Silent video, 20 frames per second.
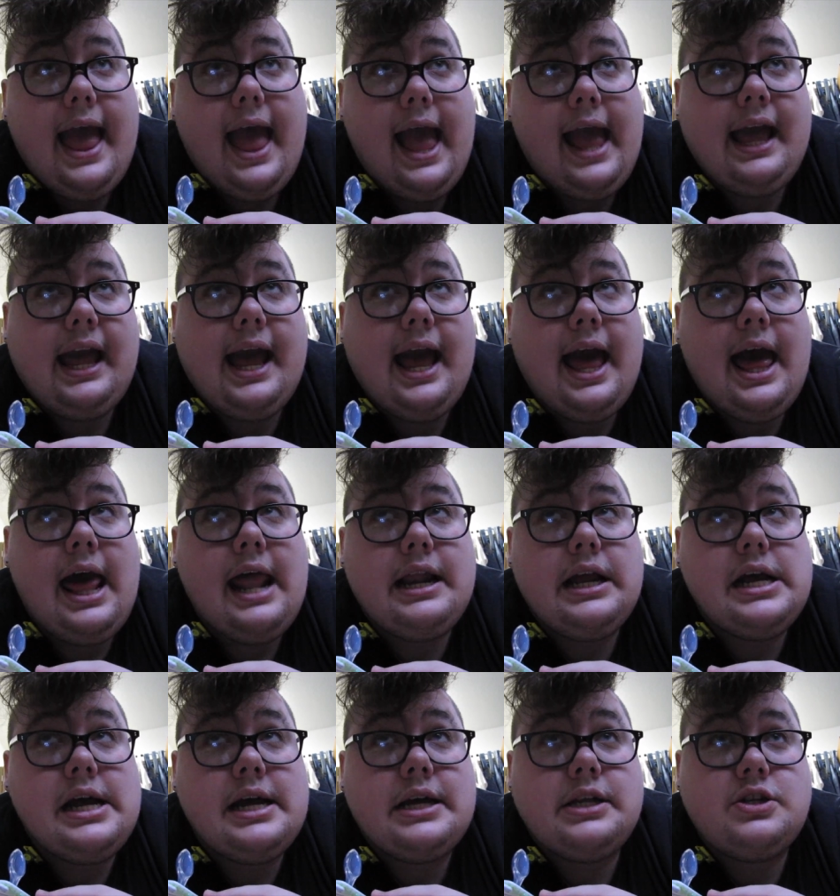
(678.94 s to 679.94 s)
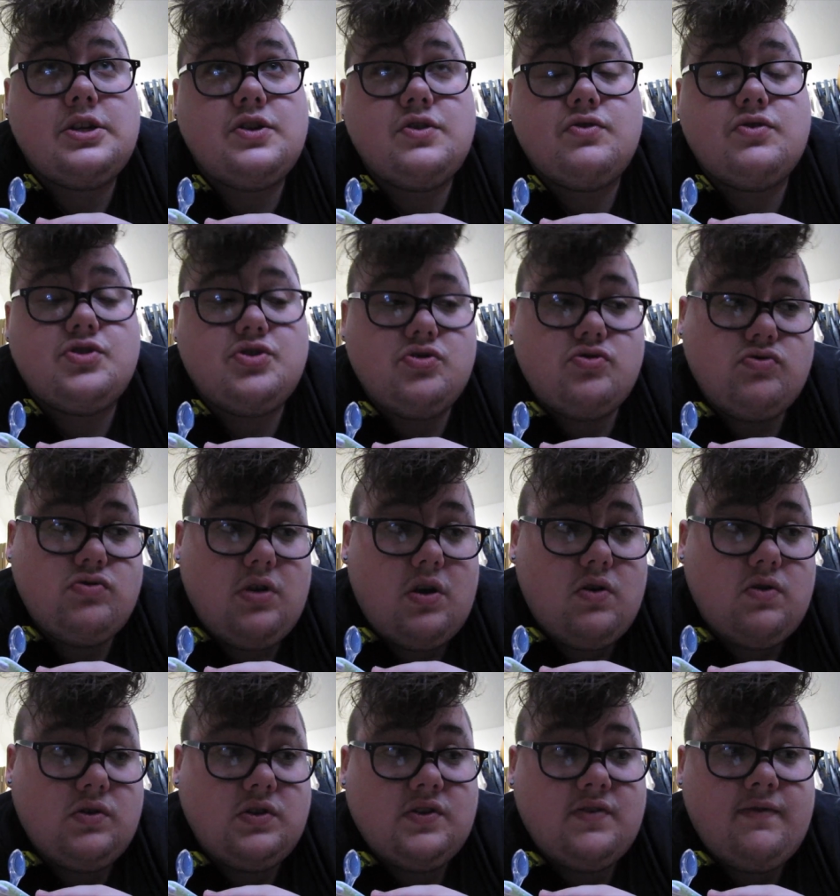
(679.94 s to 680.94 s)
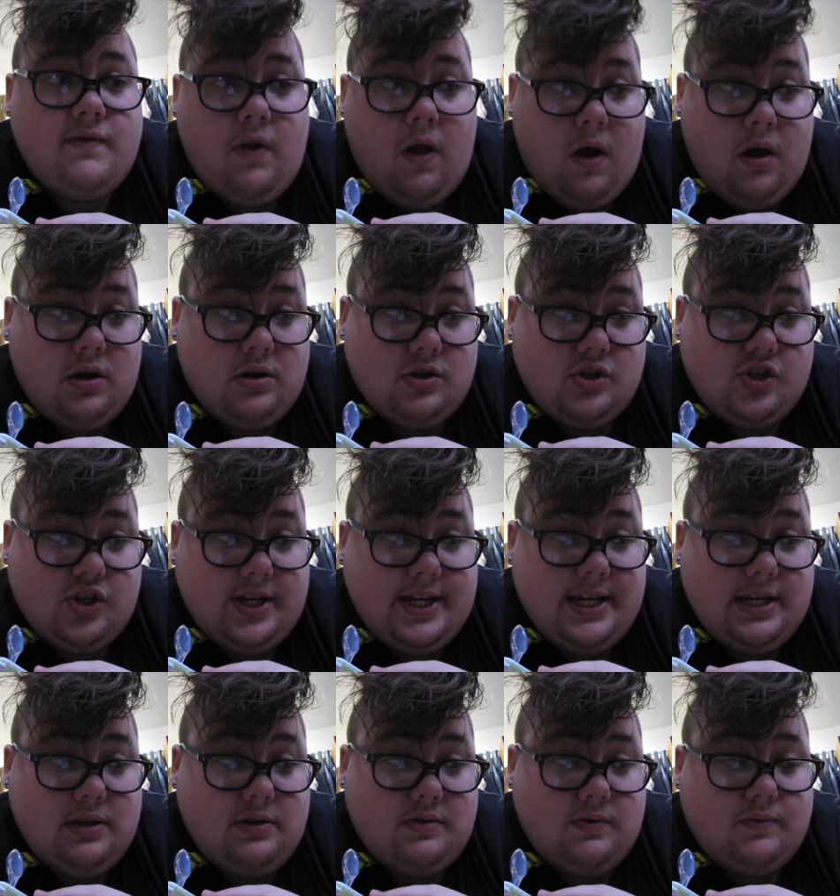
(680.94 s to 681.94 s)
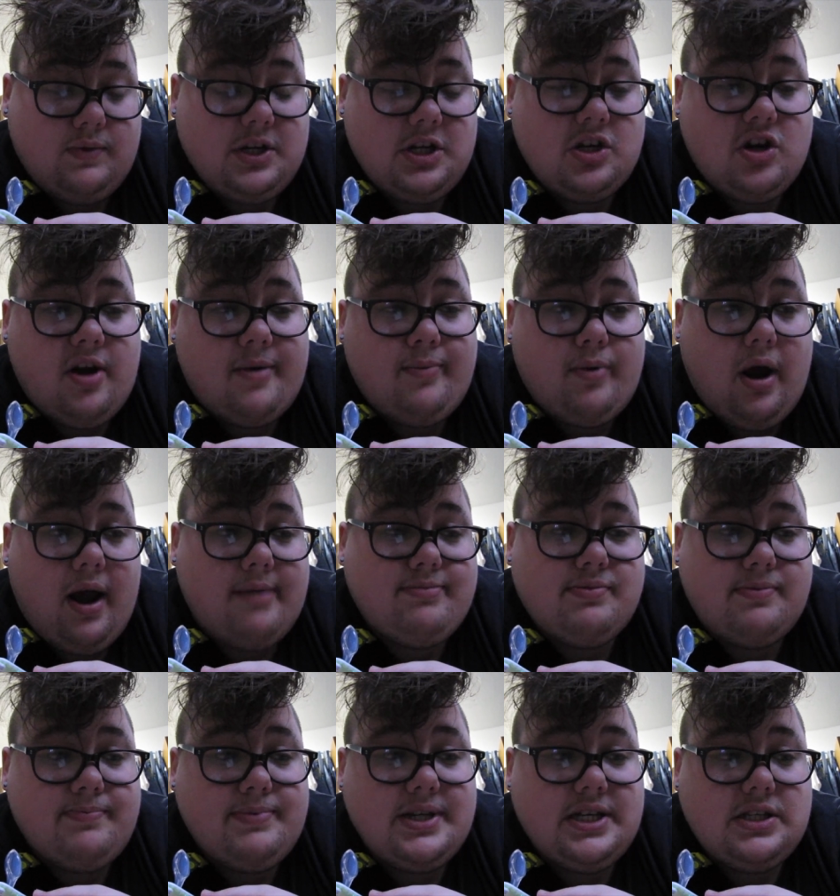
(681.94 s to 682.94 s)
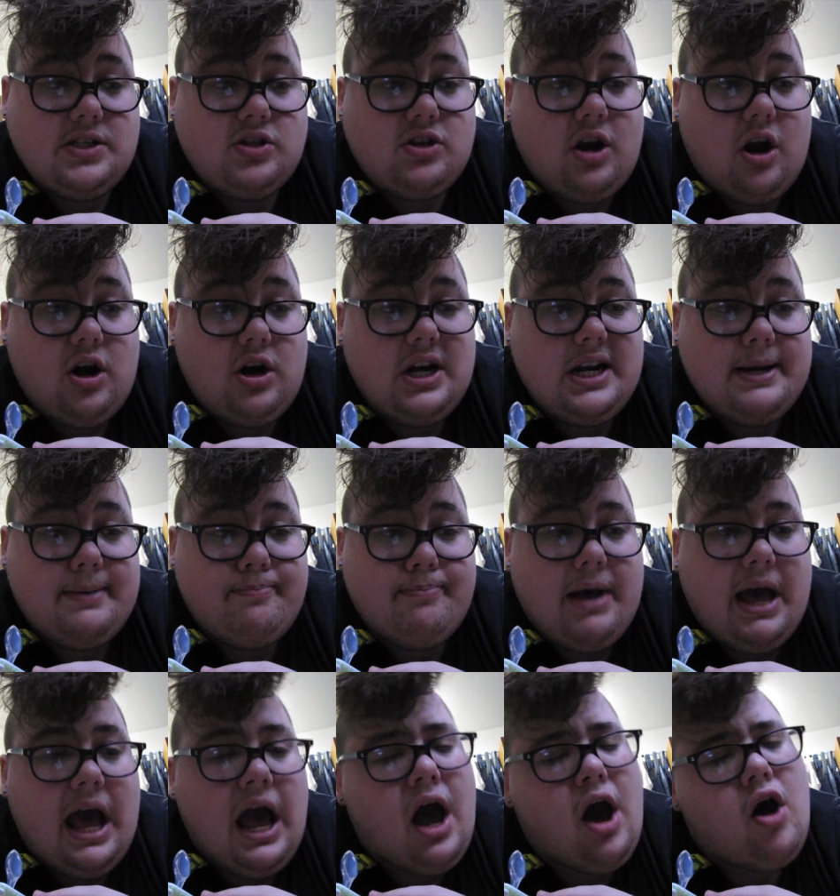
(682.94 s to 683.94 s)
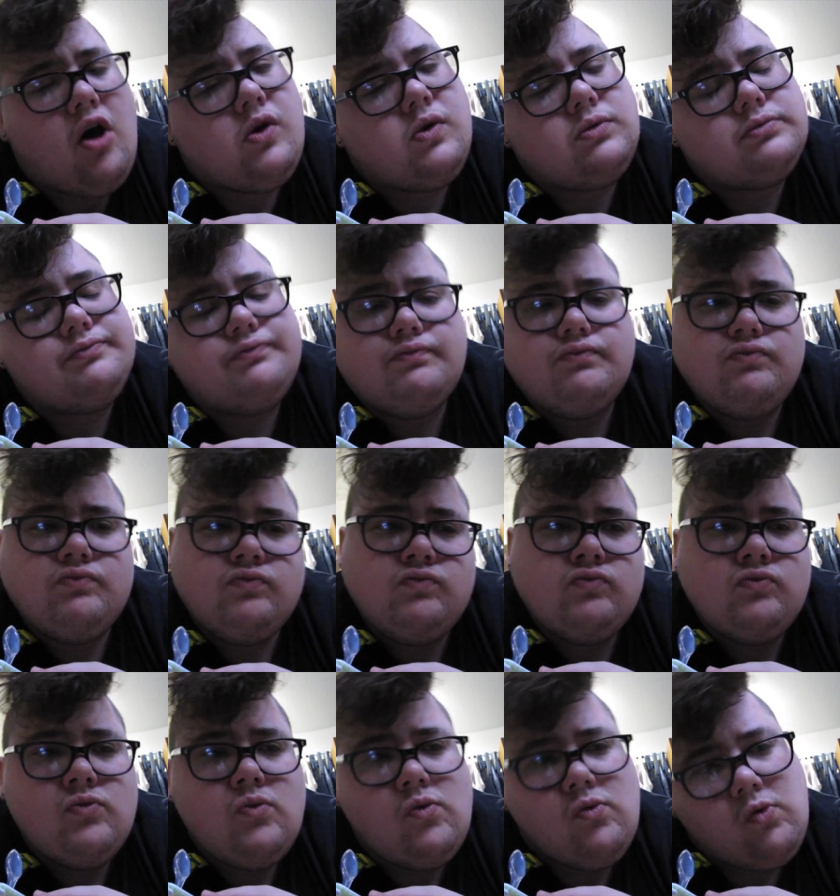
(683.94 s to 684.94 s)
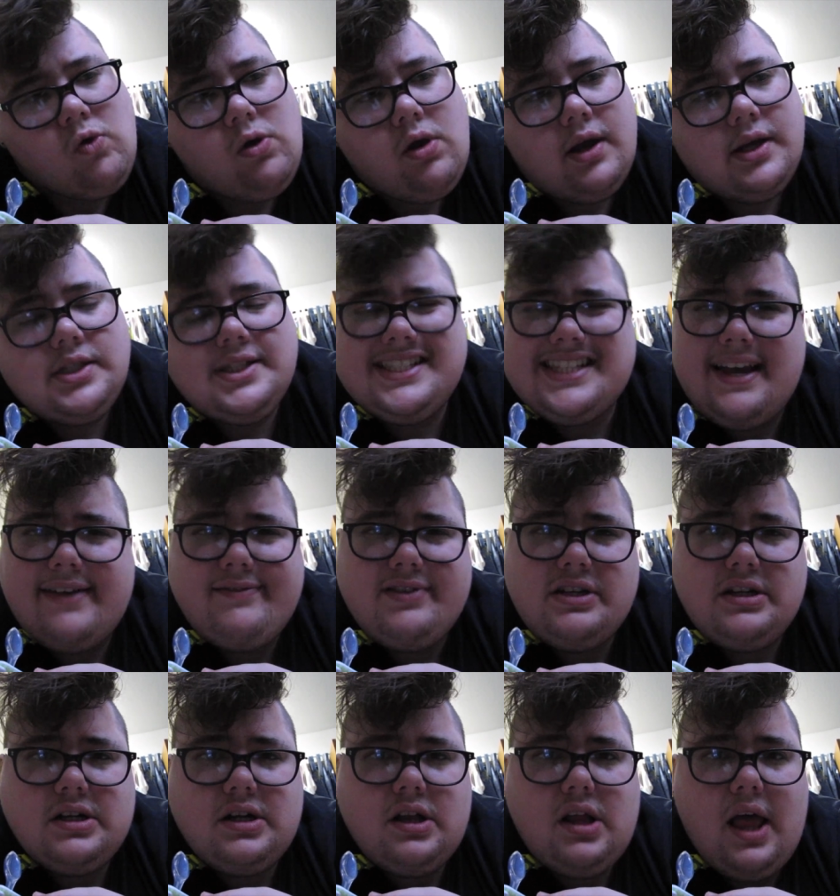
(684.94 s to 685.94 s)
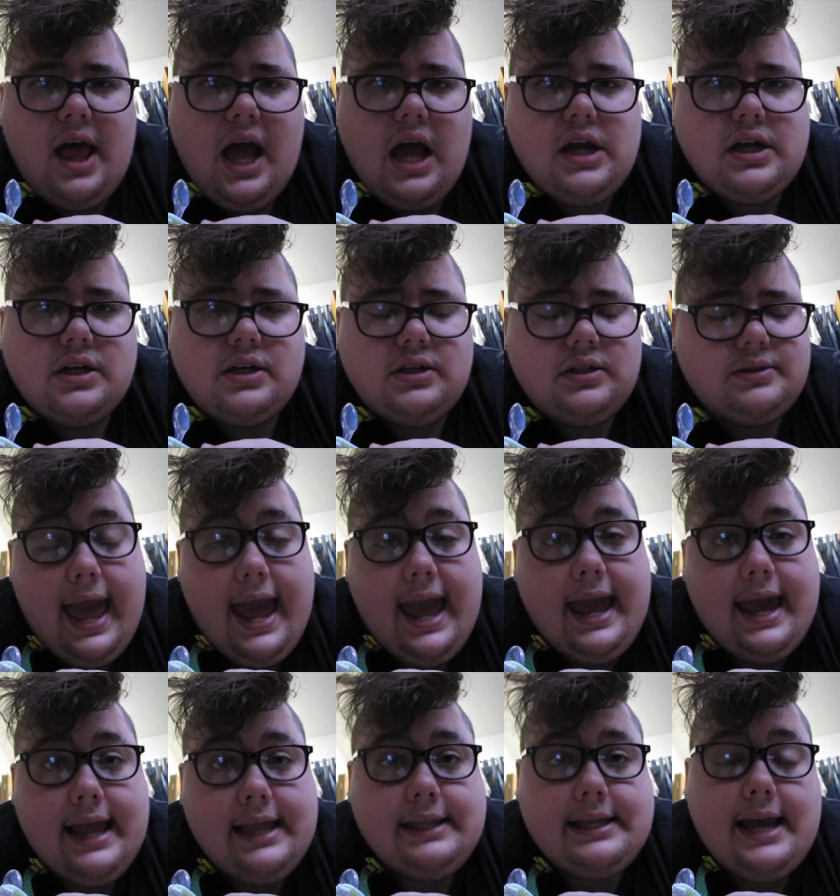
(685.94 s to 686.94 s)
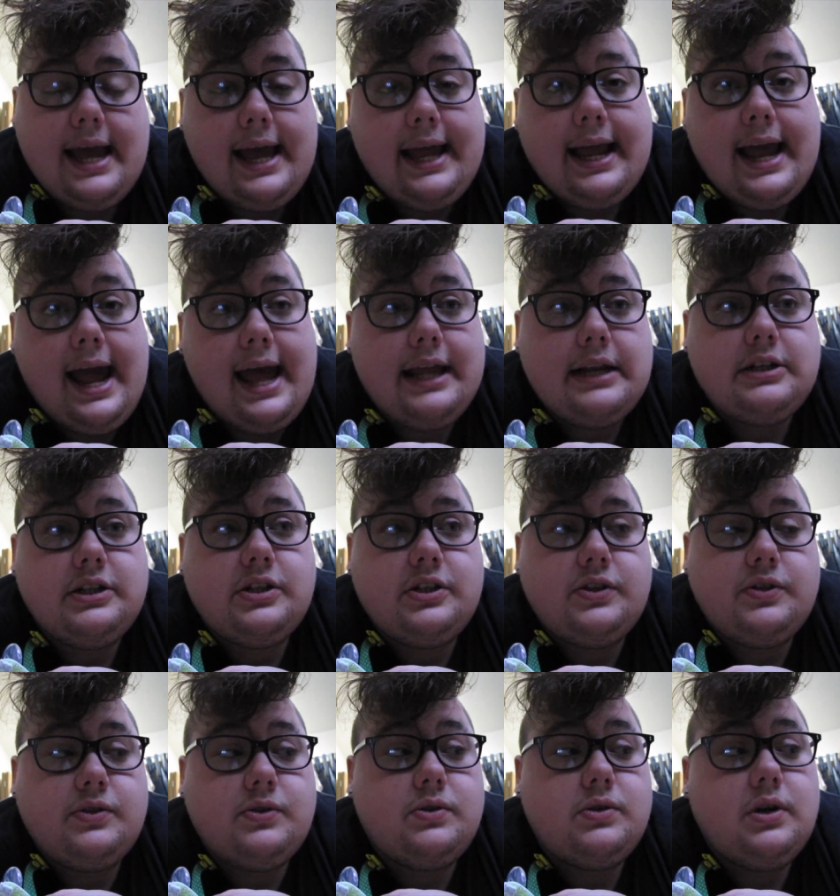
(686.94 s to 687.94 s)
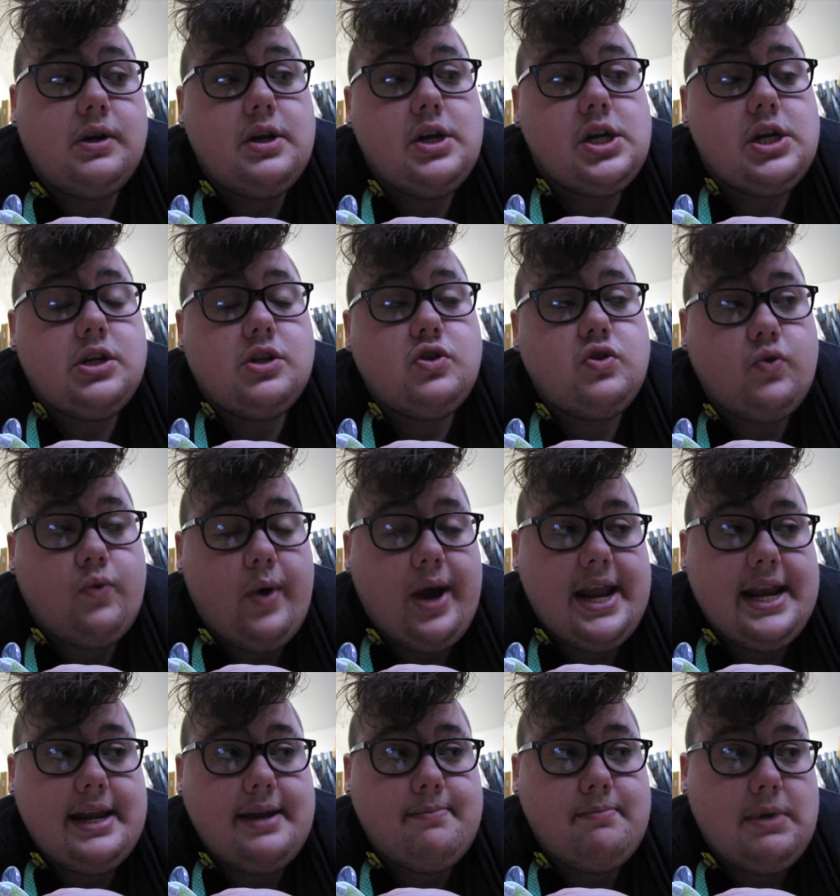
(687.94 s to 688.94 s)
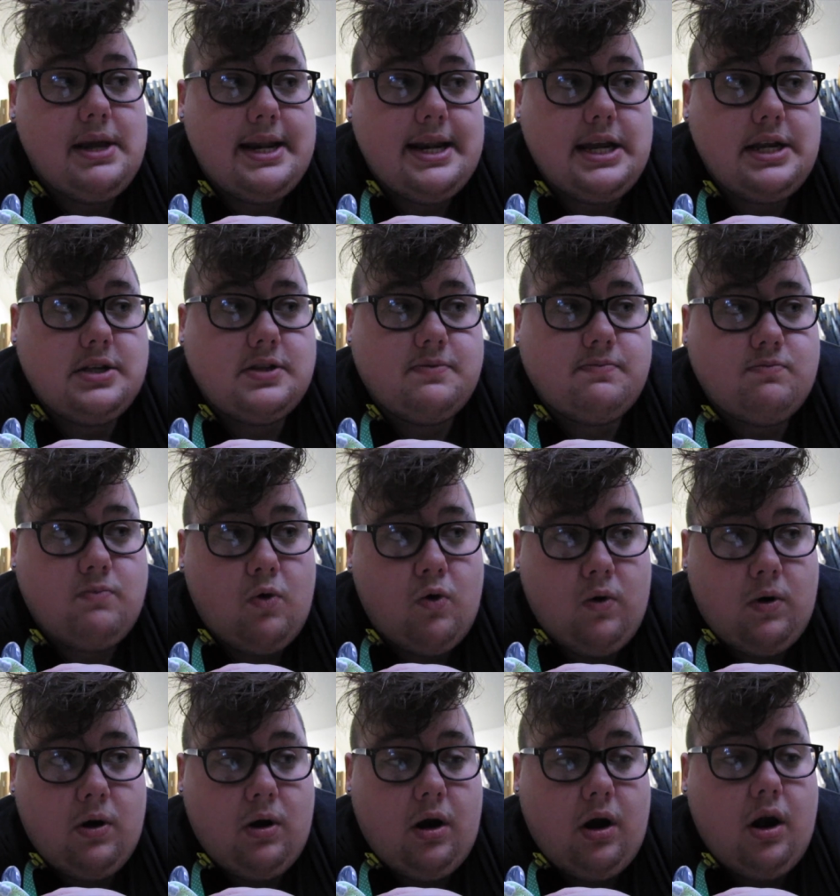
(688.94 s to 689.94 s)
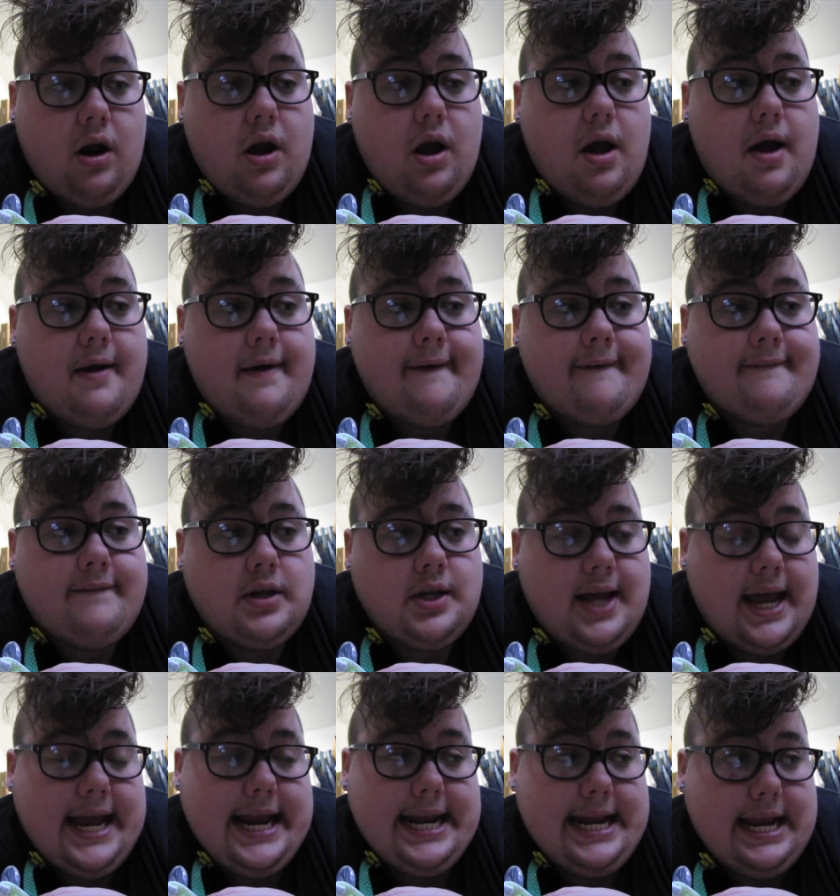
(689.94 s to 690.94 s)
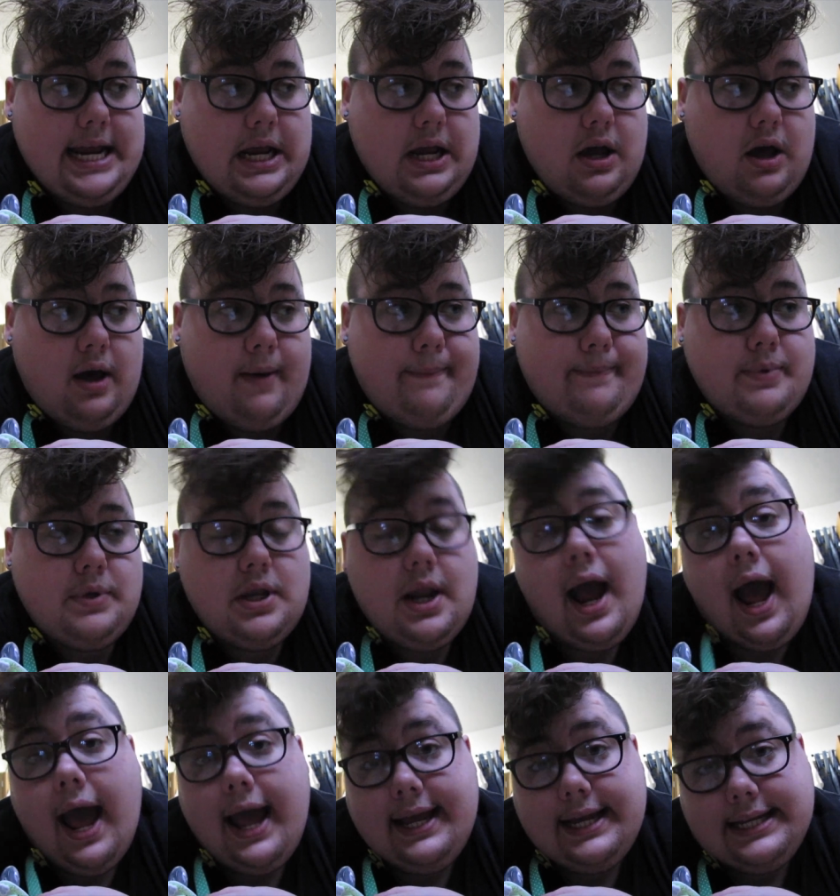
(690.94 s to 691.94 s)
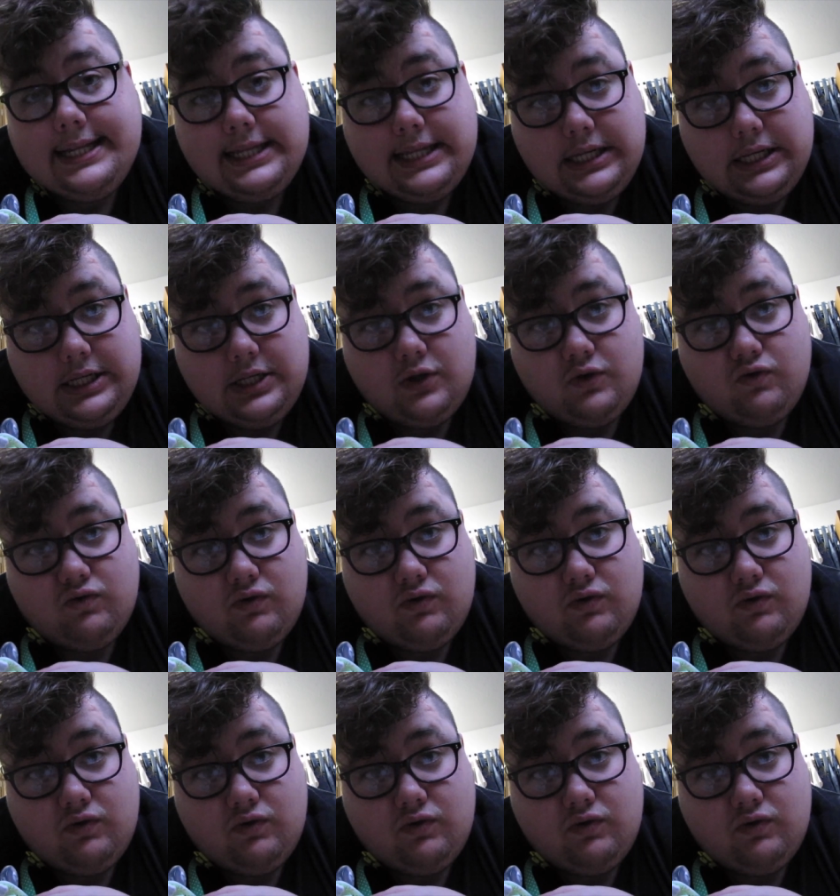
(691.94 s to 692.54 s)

I gotta do 2 loads of laundry, which I'll probably start at about 7 o'clock, and I got to do 20 minutes more of tidying up, not in this